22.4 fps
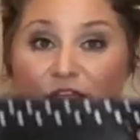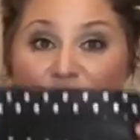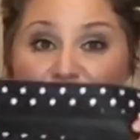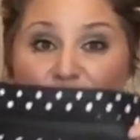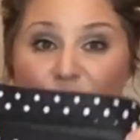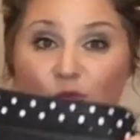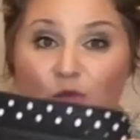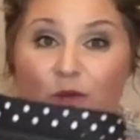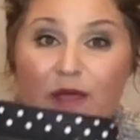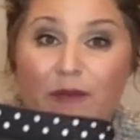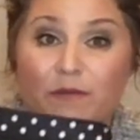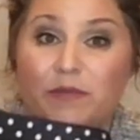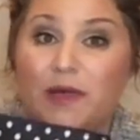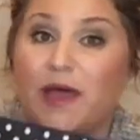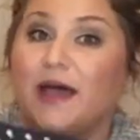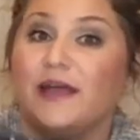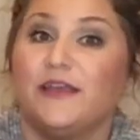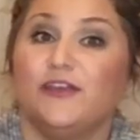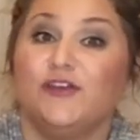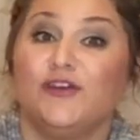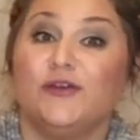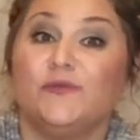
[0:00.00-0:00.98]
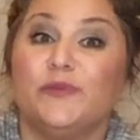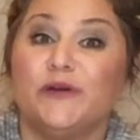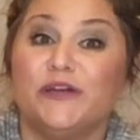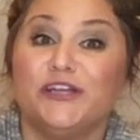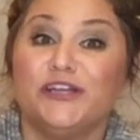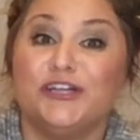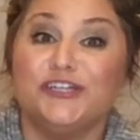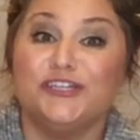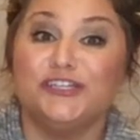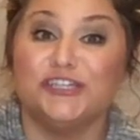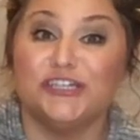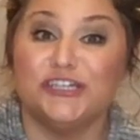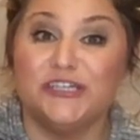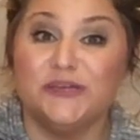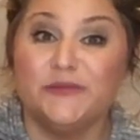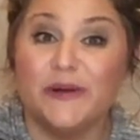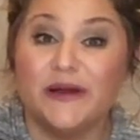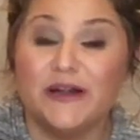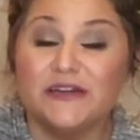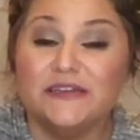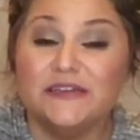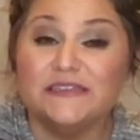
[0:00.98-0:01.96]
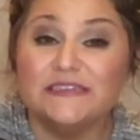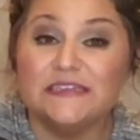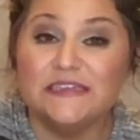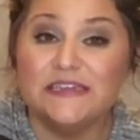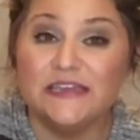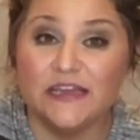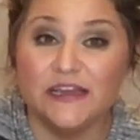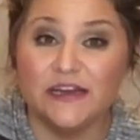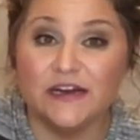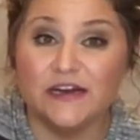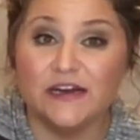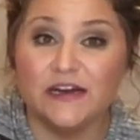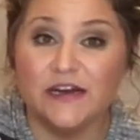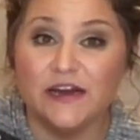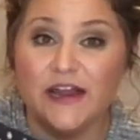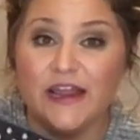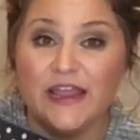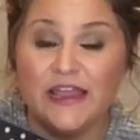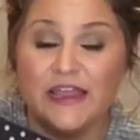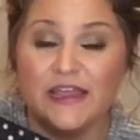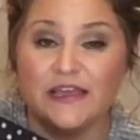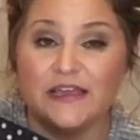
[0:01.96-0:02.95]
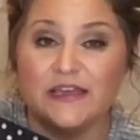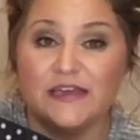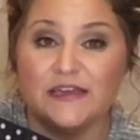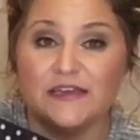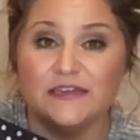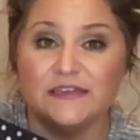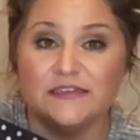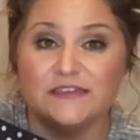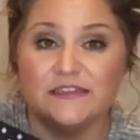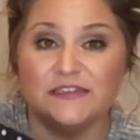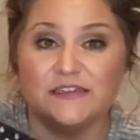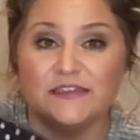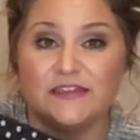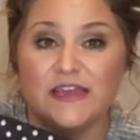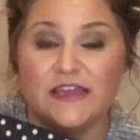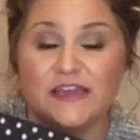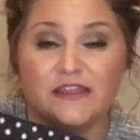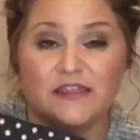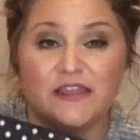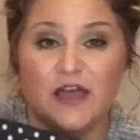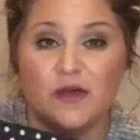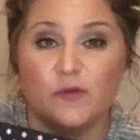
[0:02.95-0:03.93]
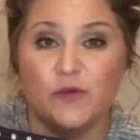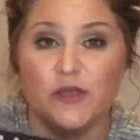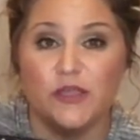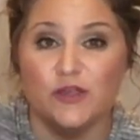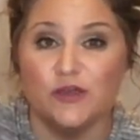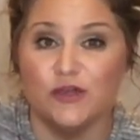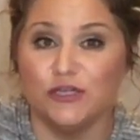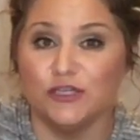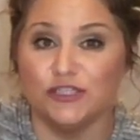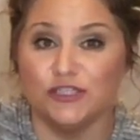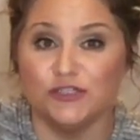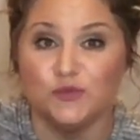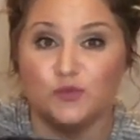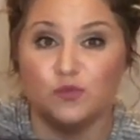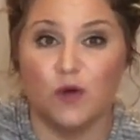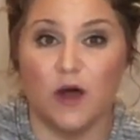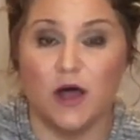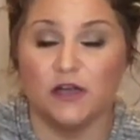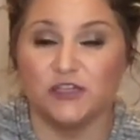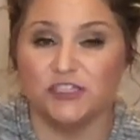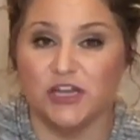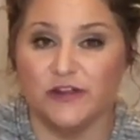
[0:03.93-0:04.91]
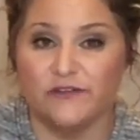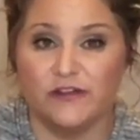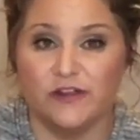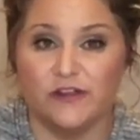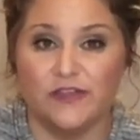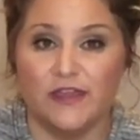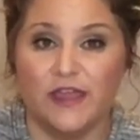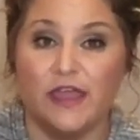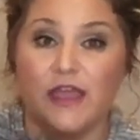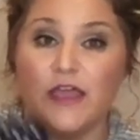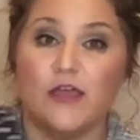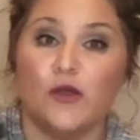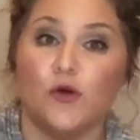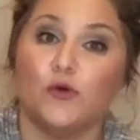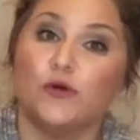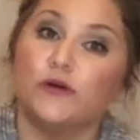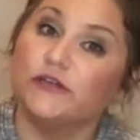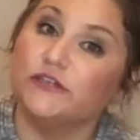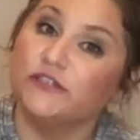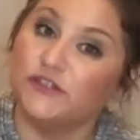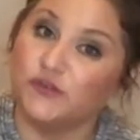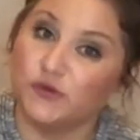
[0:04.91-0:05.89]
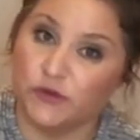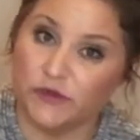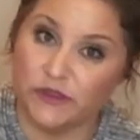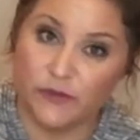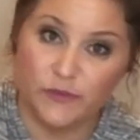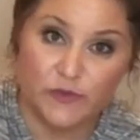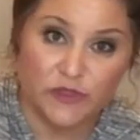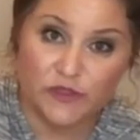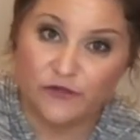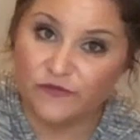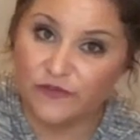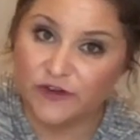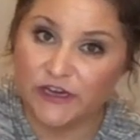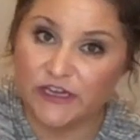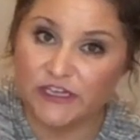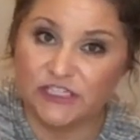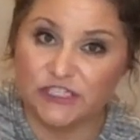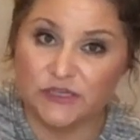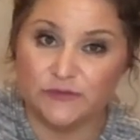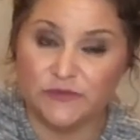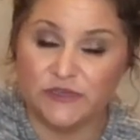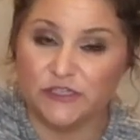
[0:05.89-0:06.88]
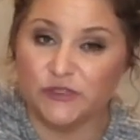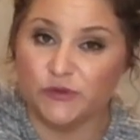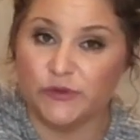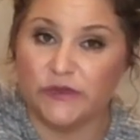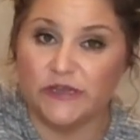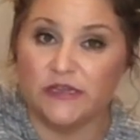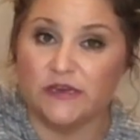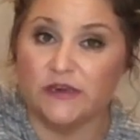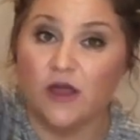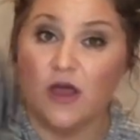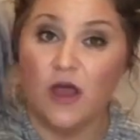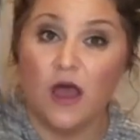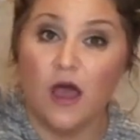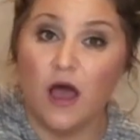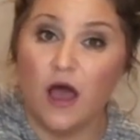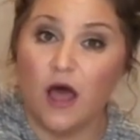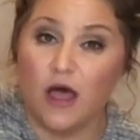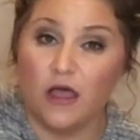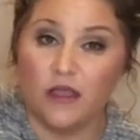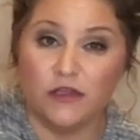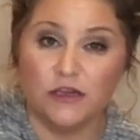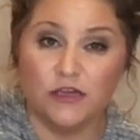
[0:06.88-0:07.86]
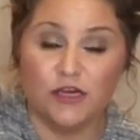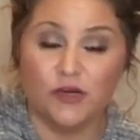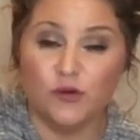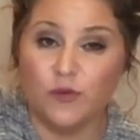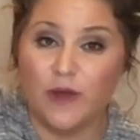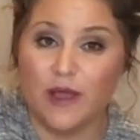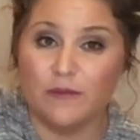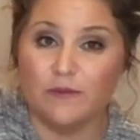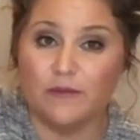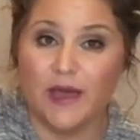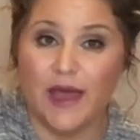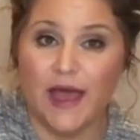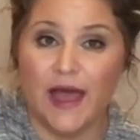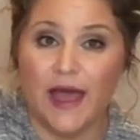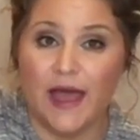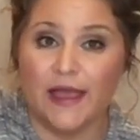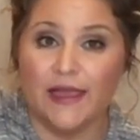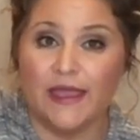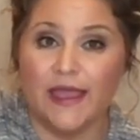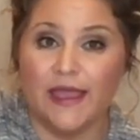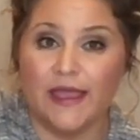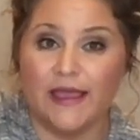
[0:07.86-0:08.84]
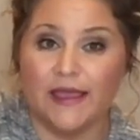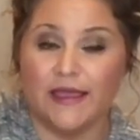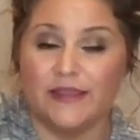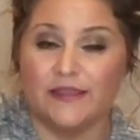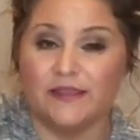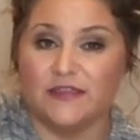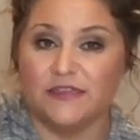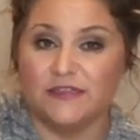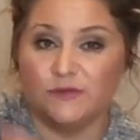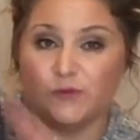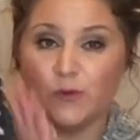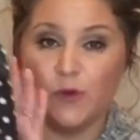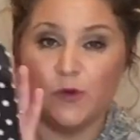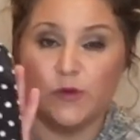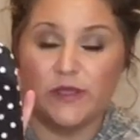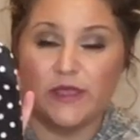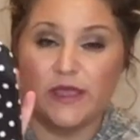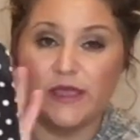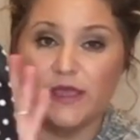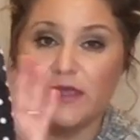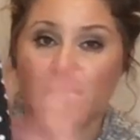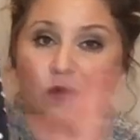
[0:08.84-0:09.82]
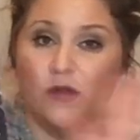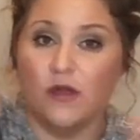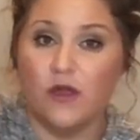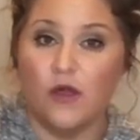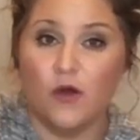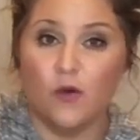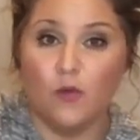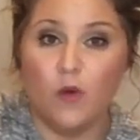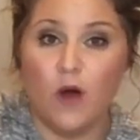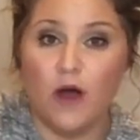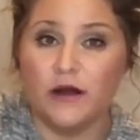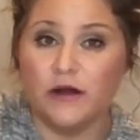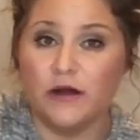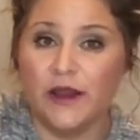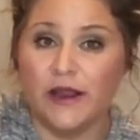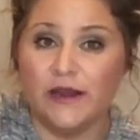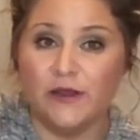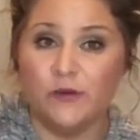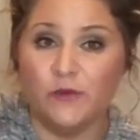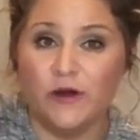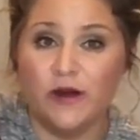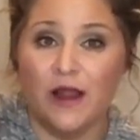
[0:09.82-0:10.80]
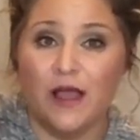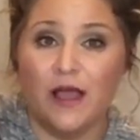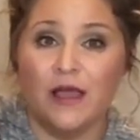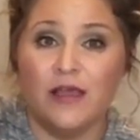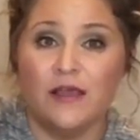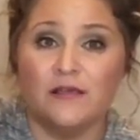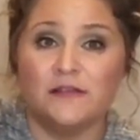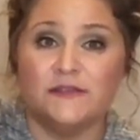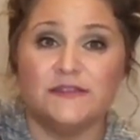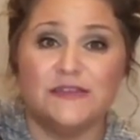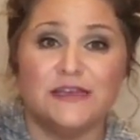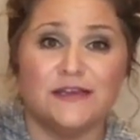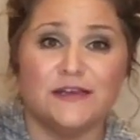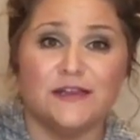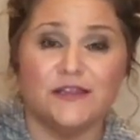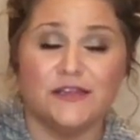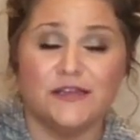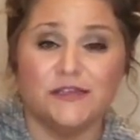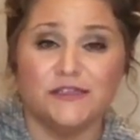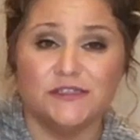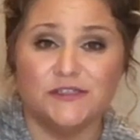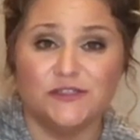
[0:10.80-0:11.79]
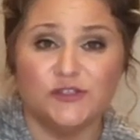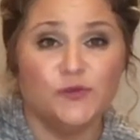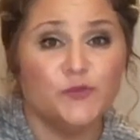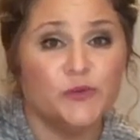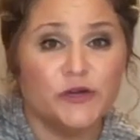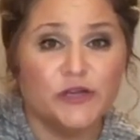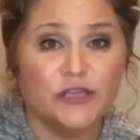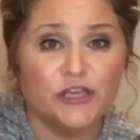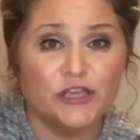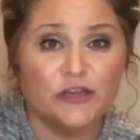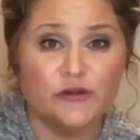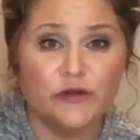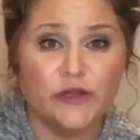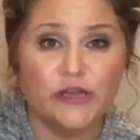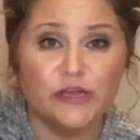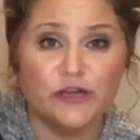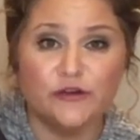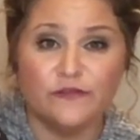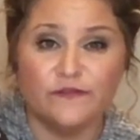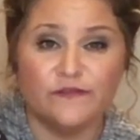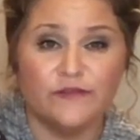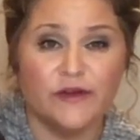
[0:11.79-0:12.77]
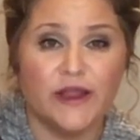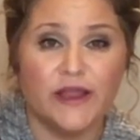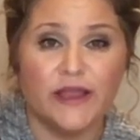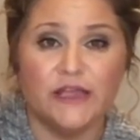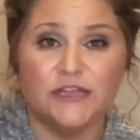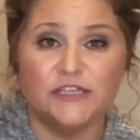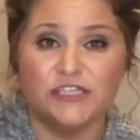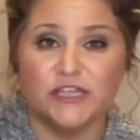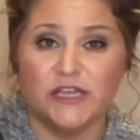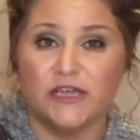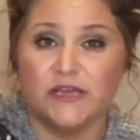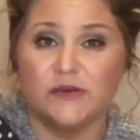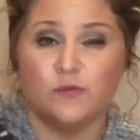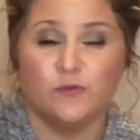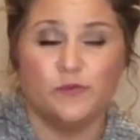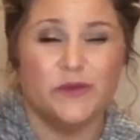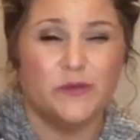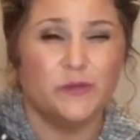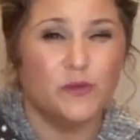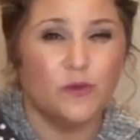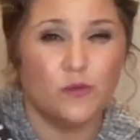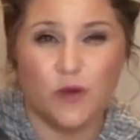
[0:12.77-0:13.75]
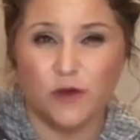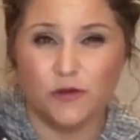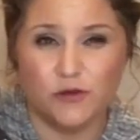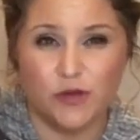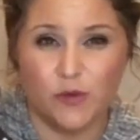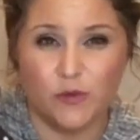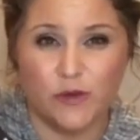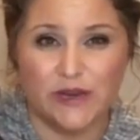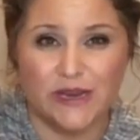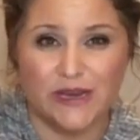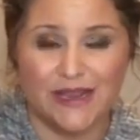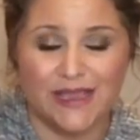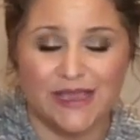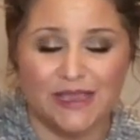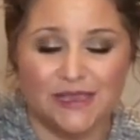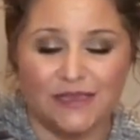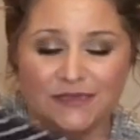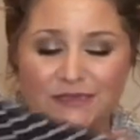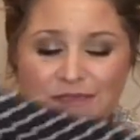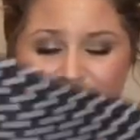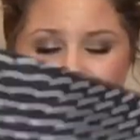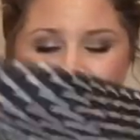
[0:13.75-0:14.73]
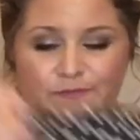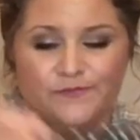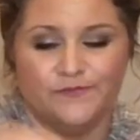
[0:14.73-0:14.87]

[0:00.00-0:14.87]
Your wet bag, you can put your dirty parts in here, and then that way you can just wash everything or store them in the fridge in between all in your wet bag, and this won't get water anywhere else. It'll look super cute in your fridge and people won't know what it is.